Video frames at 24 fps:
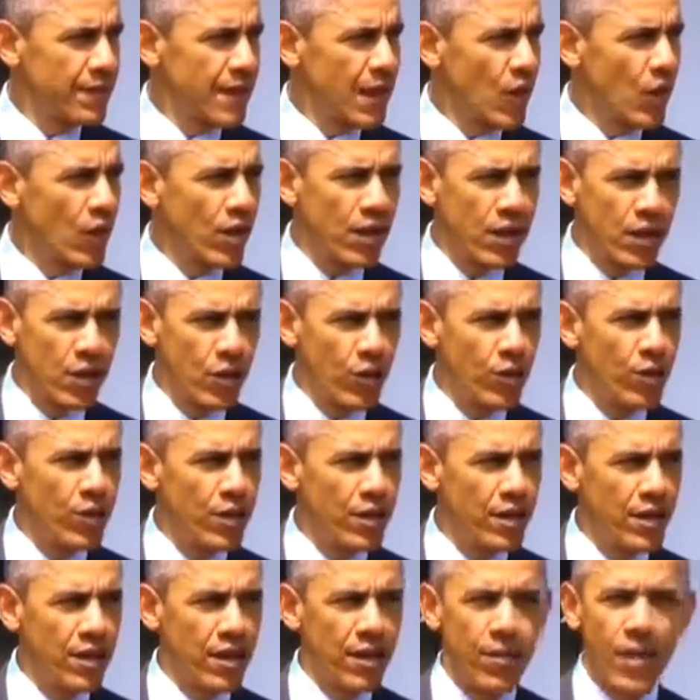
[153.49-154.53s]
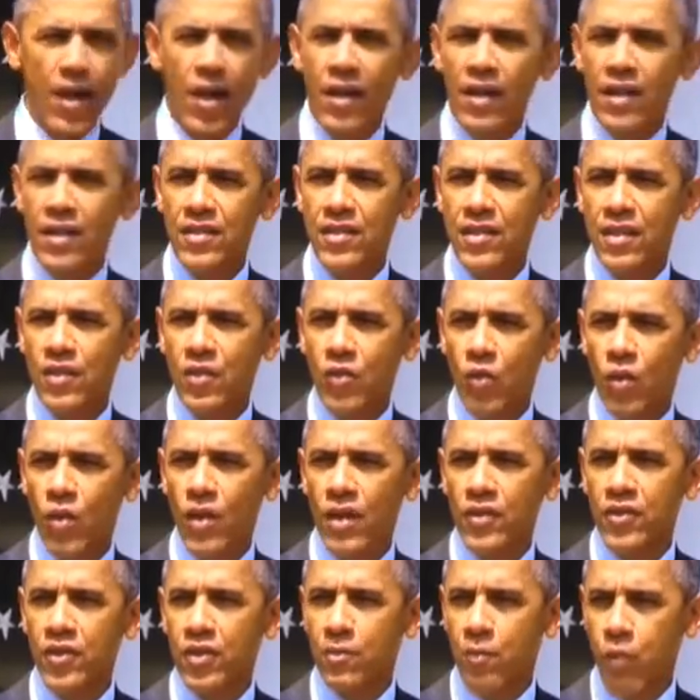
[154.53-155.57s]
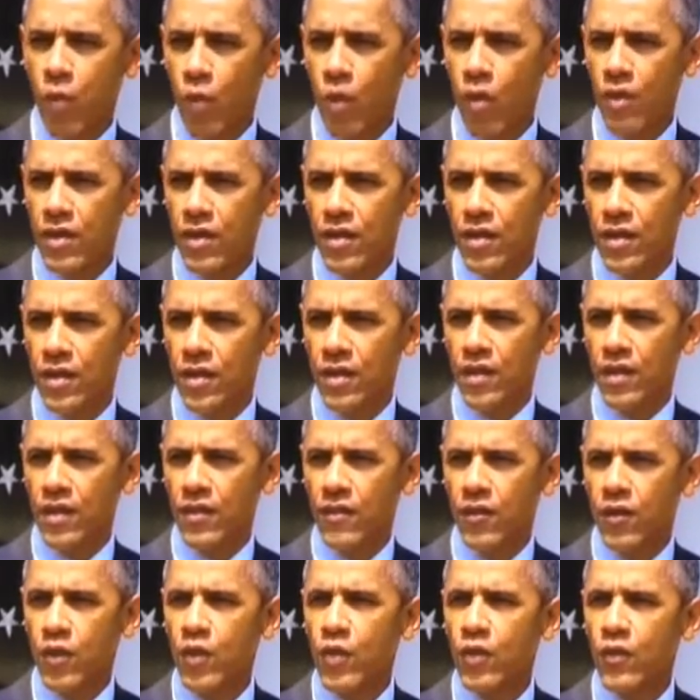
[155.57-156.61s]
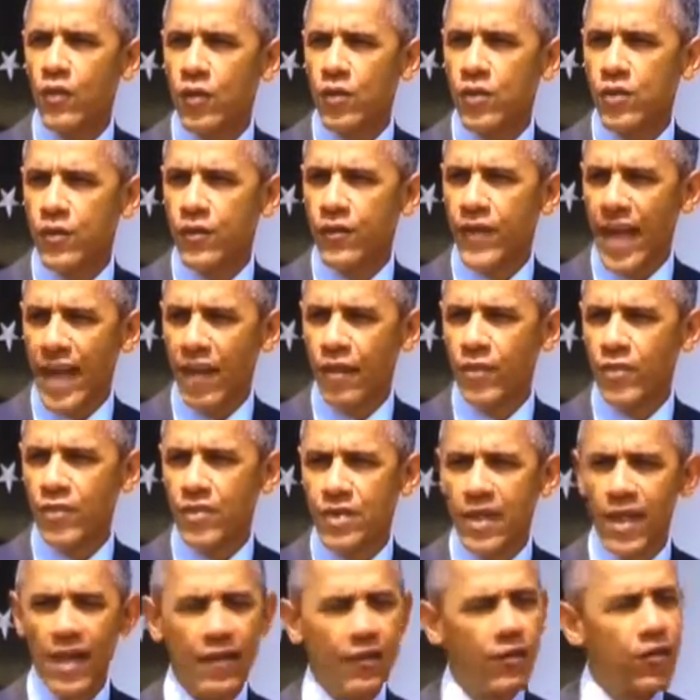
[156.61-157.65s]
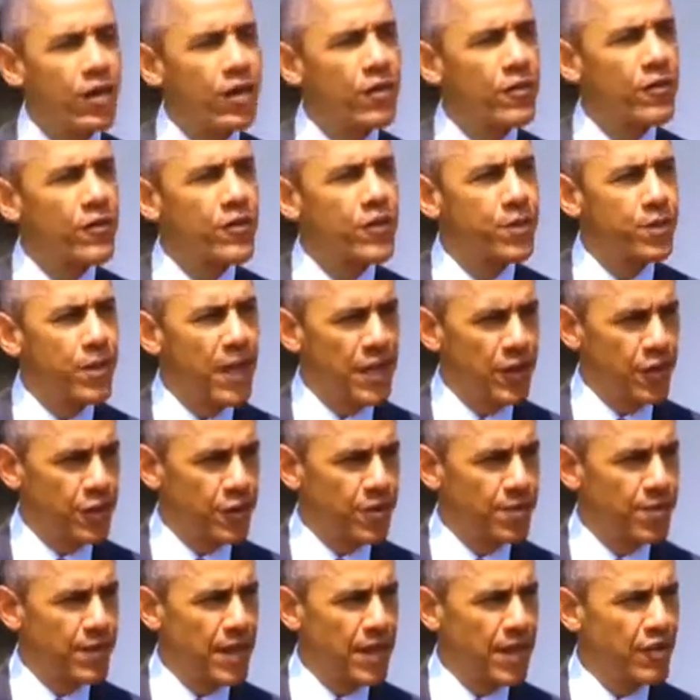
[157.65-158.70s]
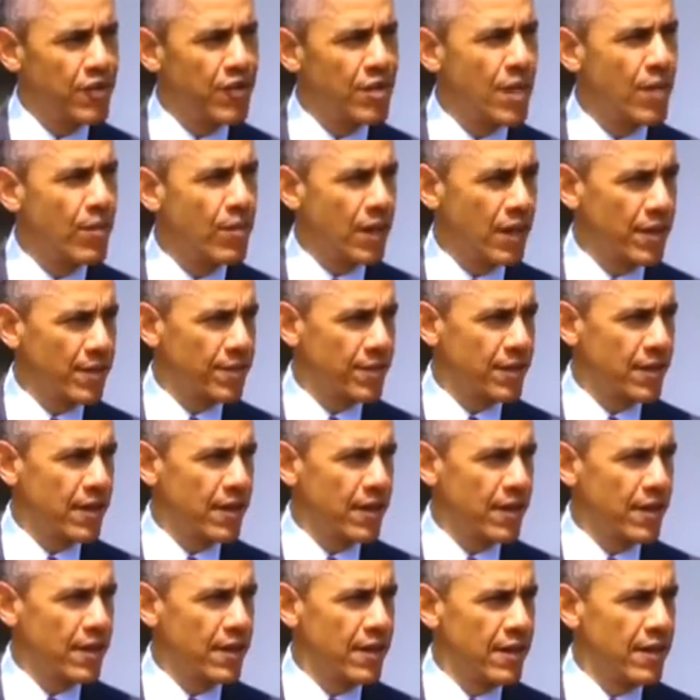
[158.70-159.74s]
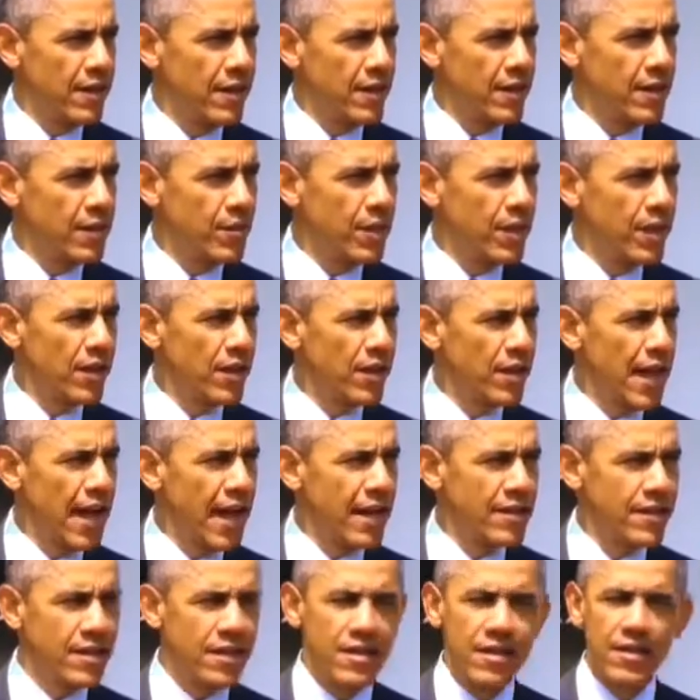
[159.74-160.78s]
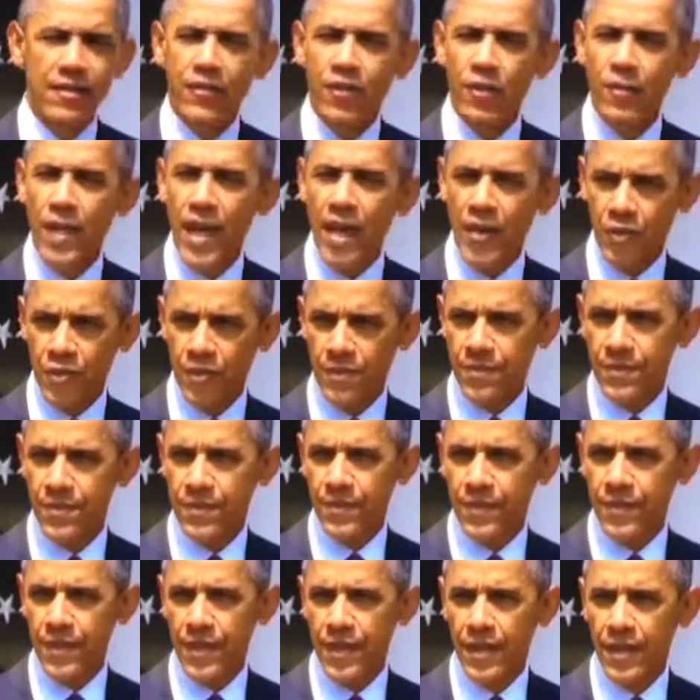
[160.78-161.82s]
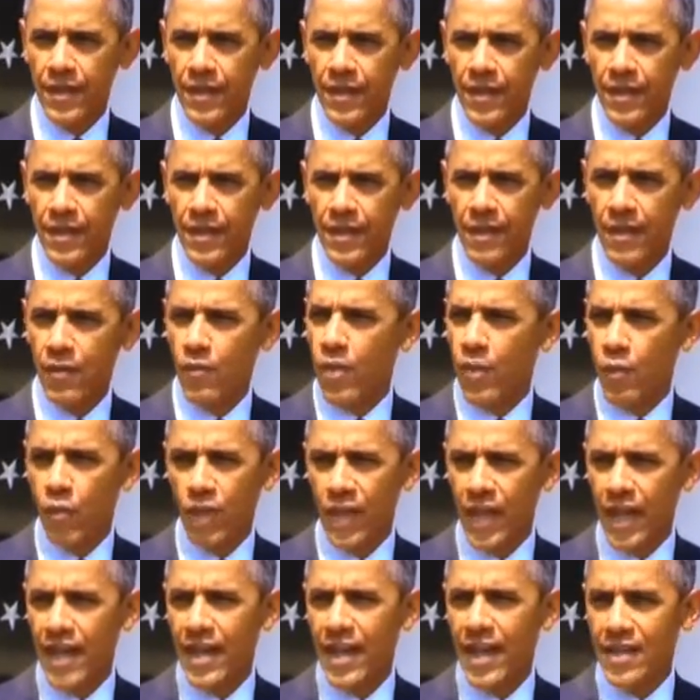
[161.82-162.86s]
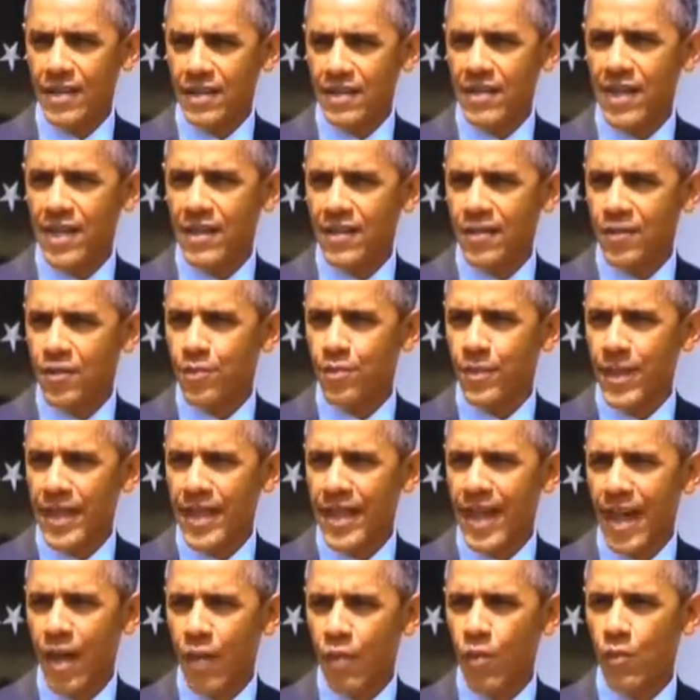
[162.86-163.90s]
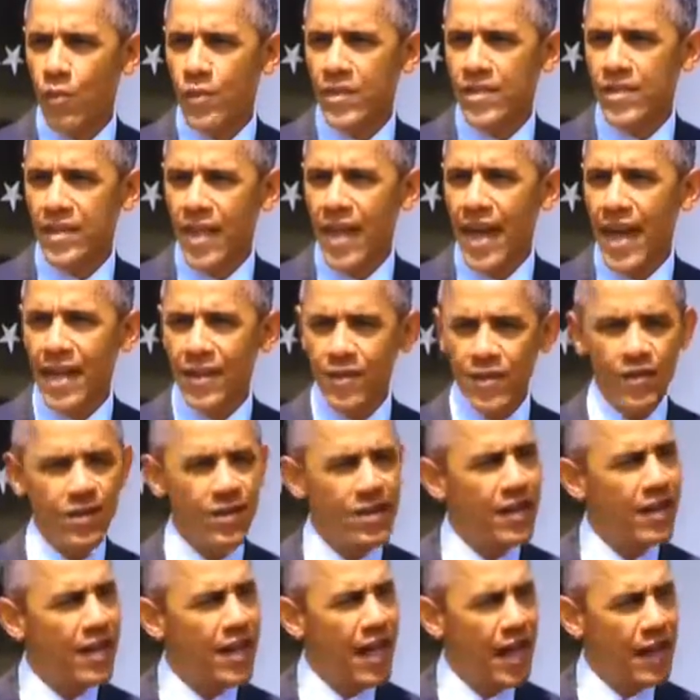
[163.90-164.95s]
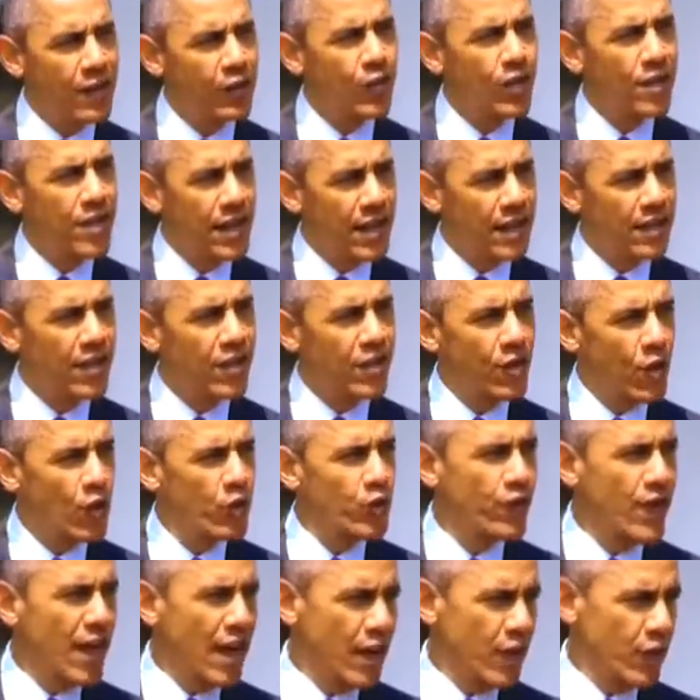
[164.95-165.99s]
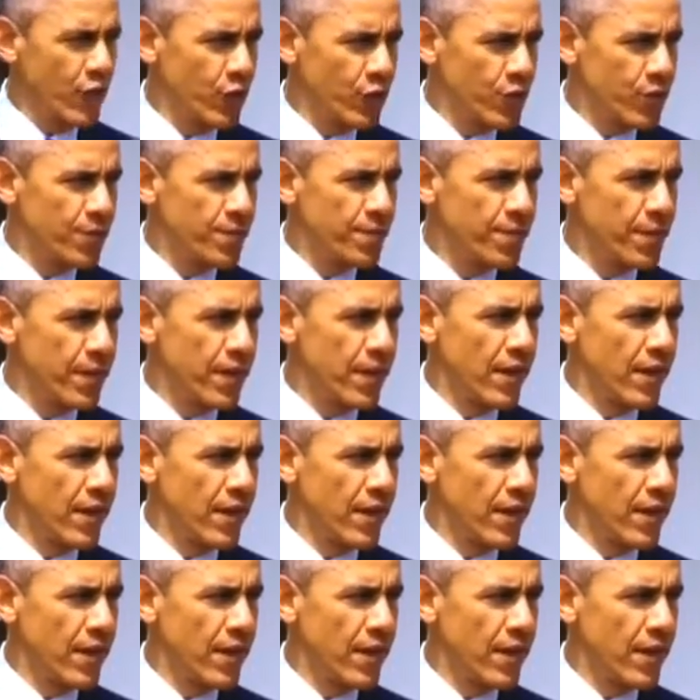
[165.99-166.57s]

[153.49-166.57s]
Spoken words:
That will include America's enduring support for universal values like freedom of speech and assembly, and the ability to access information. And we will not hesitate to speak out when we see actions that contradict those values.